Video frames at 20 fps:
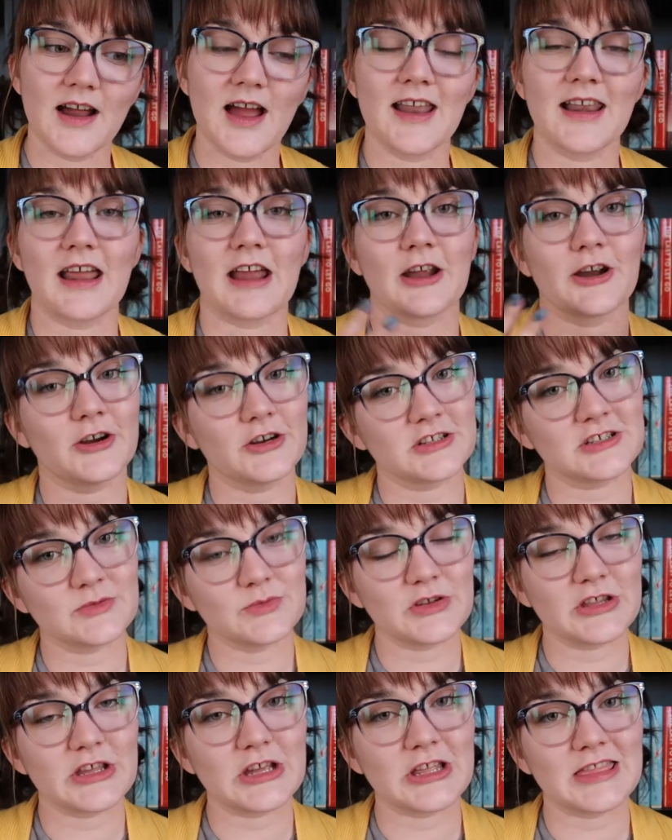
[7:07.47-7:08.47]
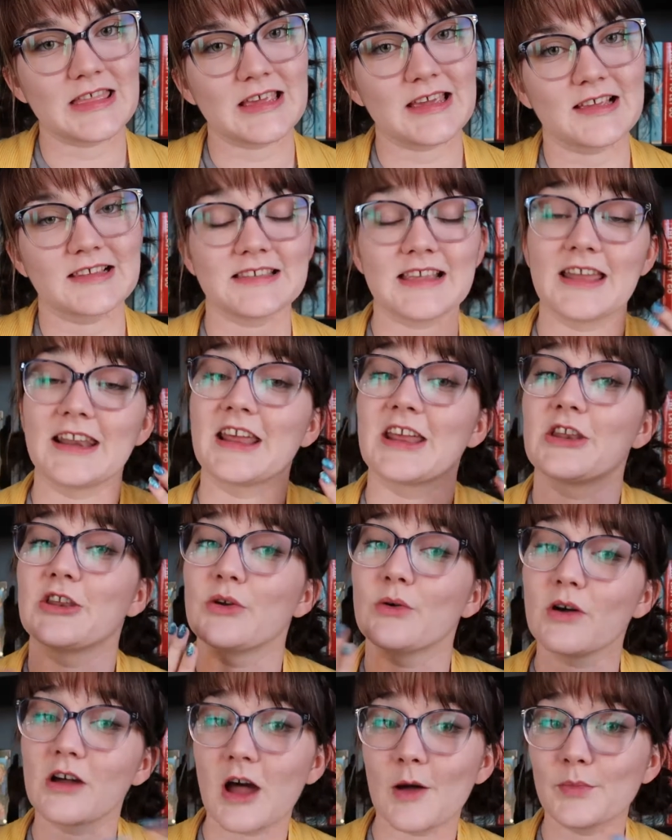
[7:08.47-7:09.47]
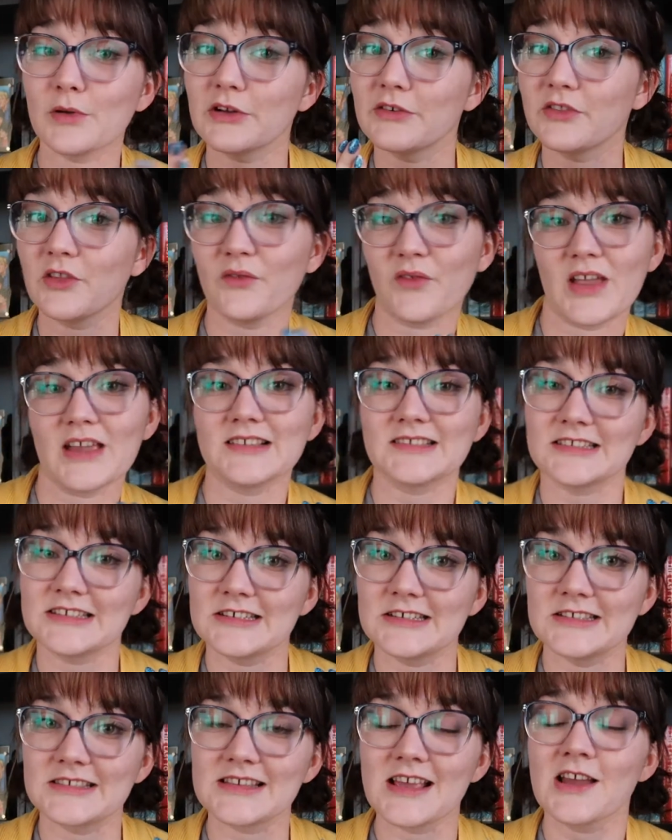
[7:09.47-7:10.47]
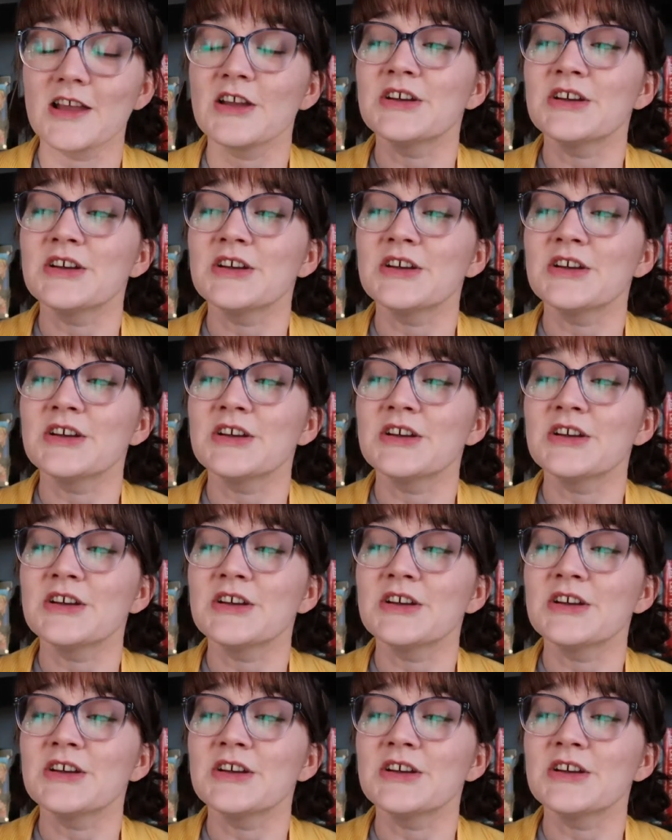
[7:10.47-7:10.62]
and I heard some really good things and I knew a couple of the faces.